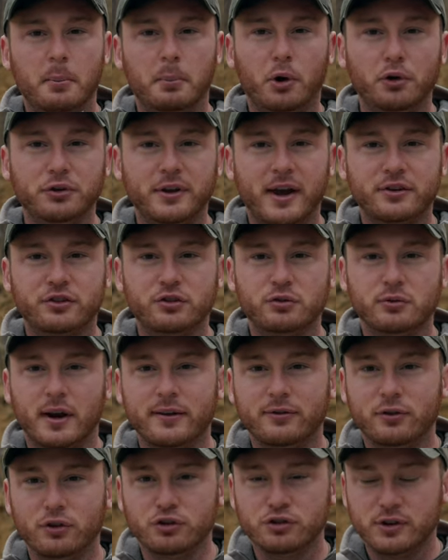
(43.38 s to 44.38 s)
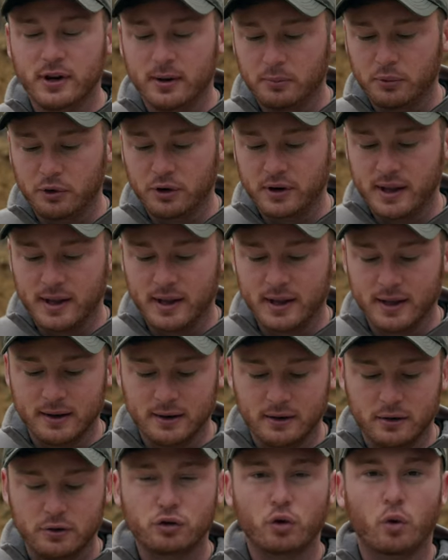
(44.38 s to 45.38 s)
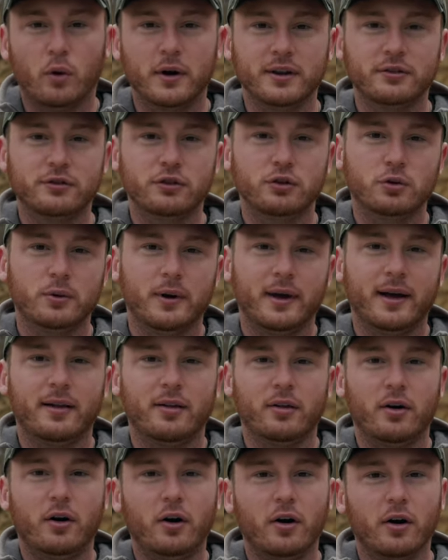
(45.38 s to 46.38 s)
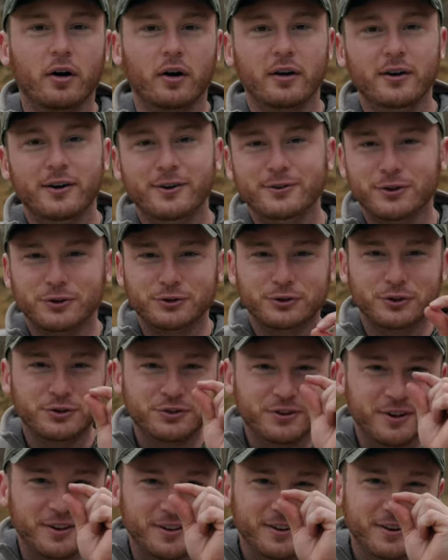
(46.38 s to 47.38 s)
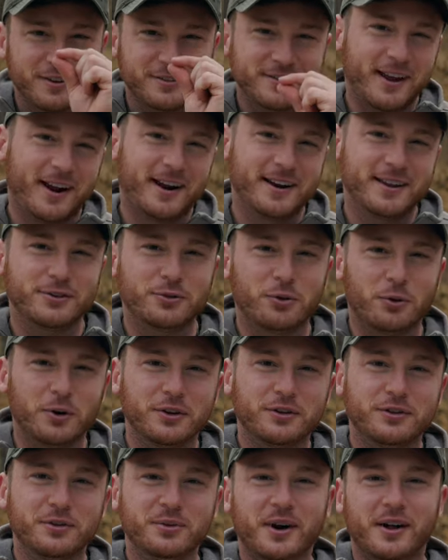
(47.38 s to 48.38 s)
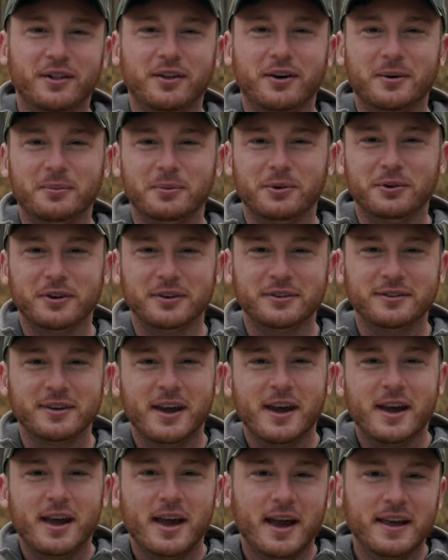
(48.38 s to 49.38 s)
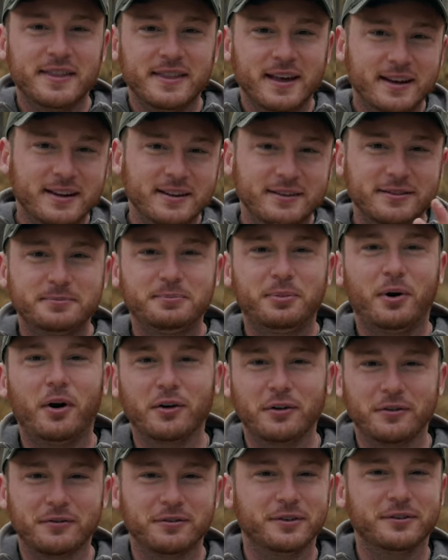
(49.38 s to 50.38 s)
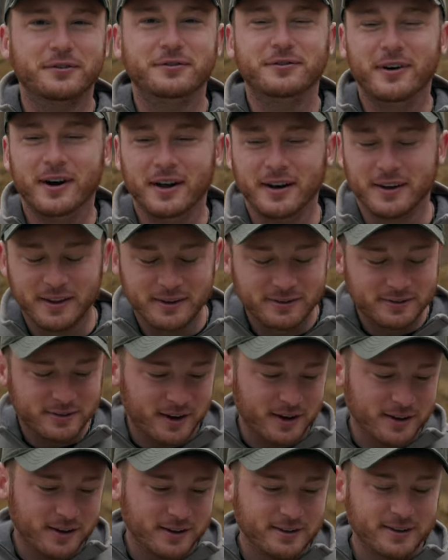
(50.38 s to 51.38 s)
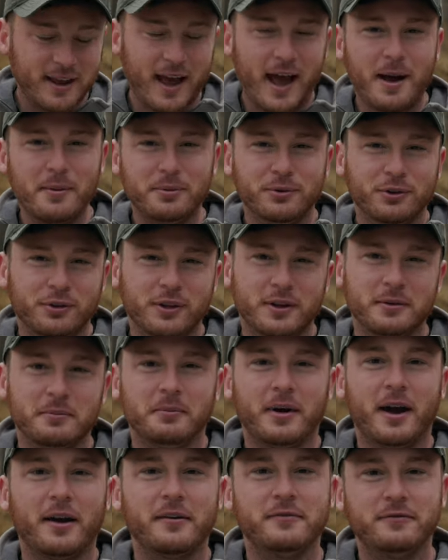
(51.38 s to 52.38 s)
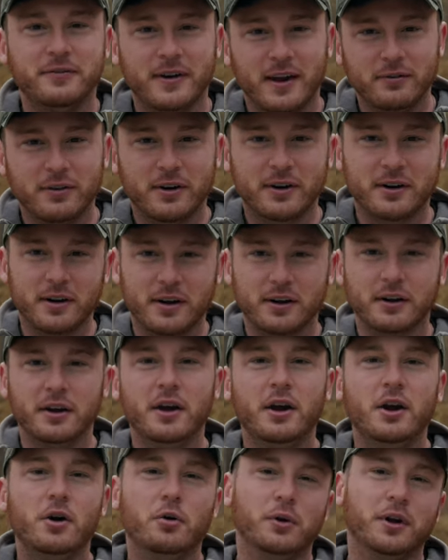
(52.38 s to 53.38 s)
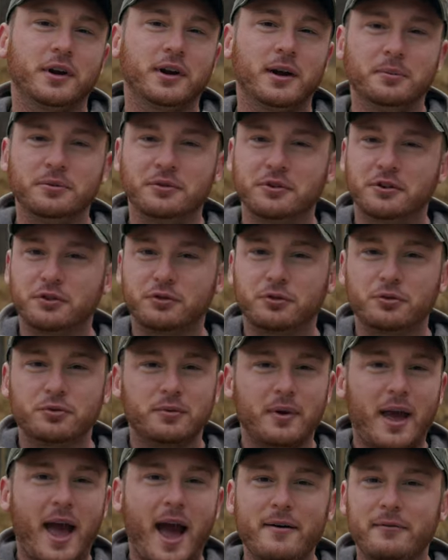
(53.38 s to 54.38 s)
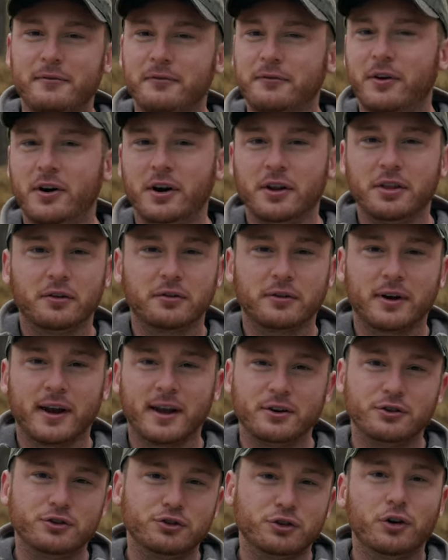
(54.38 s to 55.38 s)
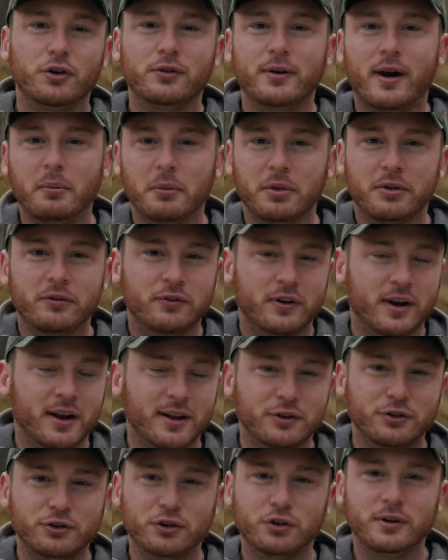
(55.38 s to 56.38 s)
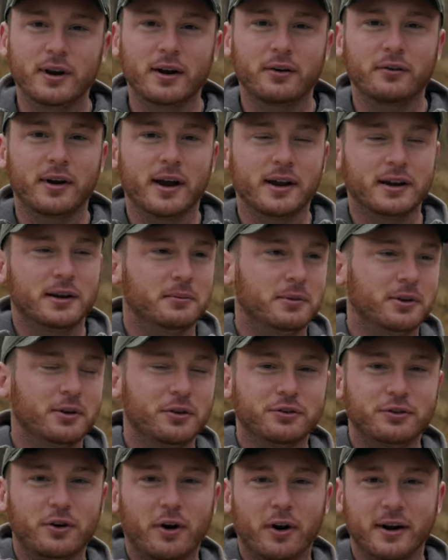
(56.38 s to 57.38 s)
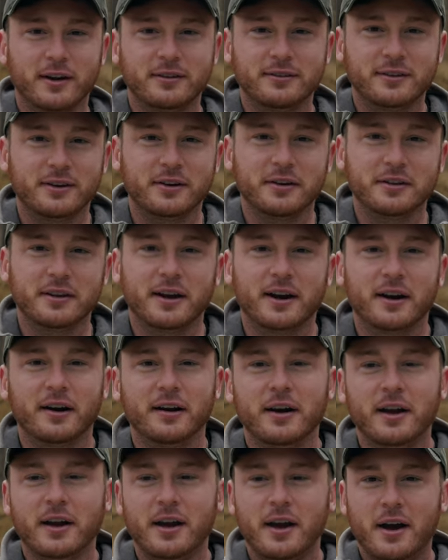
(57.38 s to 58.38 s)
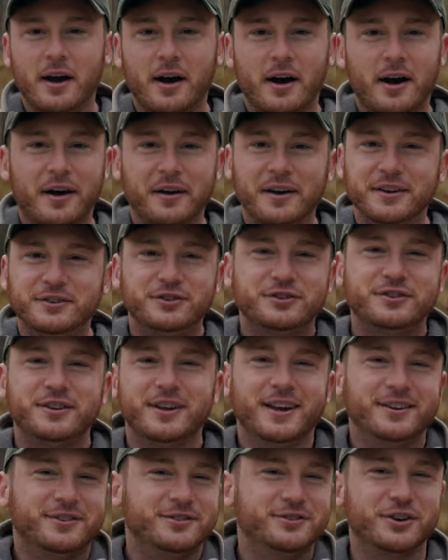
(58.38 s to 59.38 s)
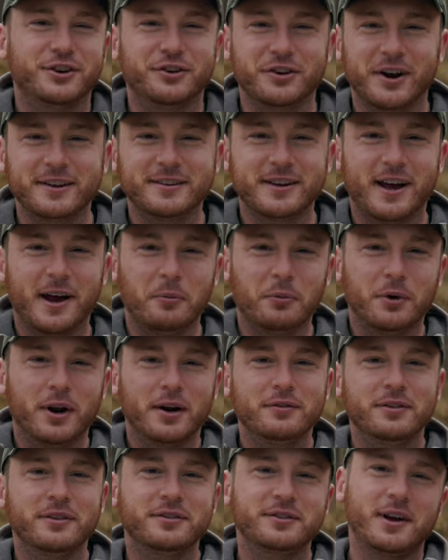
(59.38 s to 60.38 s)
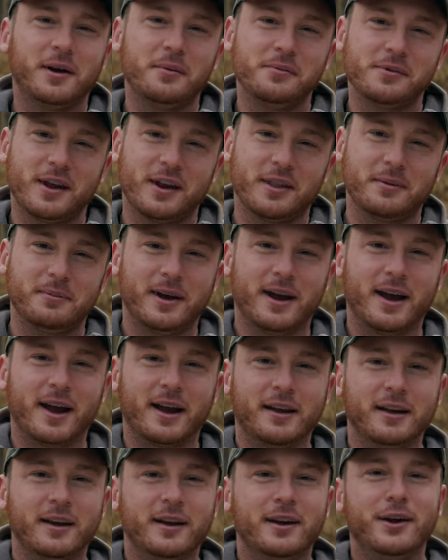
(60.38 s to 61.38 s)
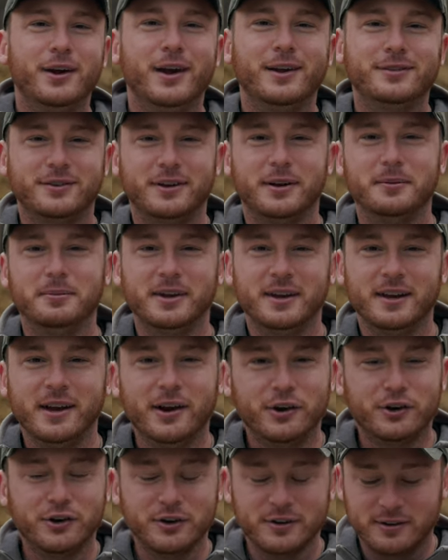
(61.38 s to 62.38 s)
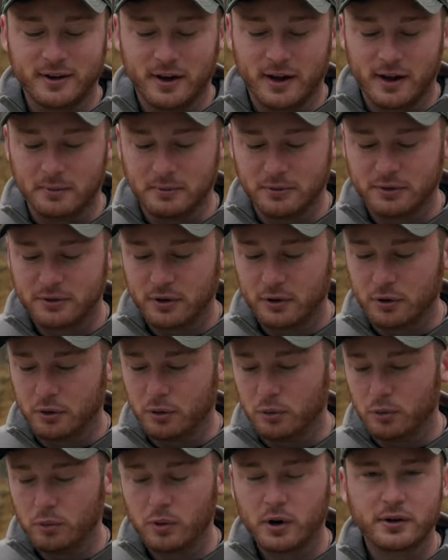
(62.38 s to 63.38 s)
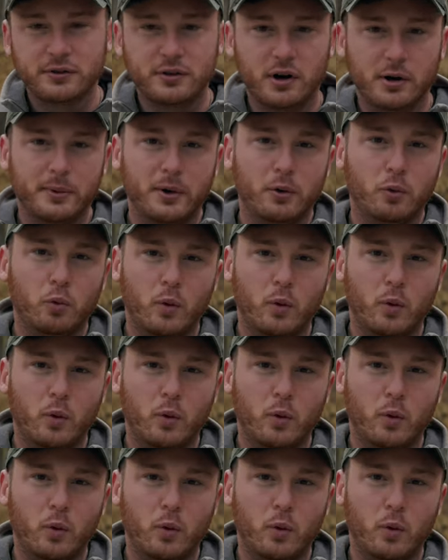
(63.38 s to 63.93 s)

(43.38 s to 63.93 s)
bolt action rifle chambered in 22LR. So it's just a little tiny 22LR bullets, and that is part of the fun. This gun is absolutely my favorite gun when it comes to just having fun at the range, shooting around with friends, shooting at random little targets here and there. It's just a great time. Whenever this comes out of the bag, it's going to be a good time. So we're going to talk about